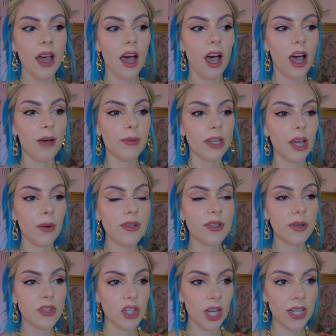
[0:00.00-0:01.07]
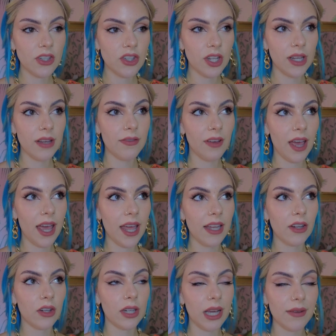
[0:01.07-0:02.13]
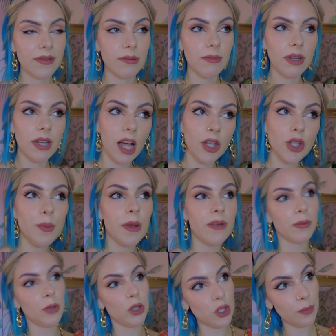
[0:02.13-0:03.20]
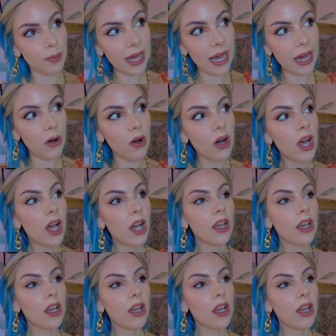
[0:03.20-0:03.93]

Um, going to a G H D event, going to have some lunch, bit of a mooch about,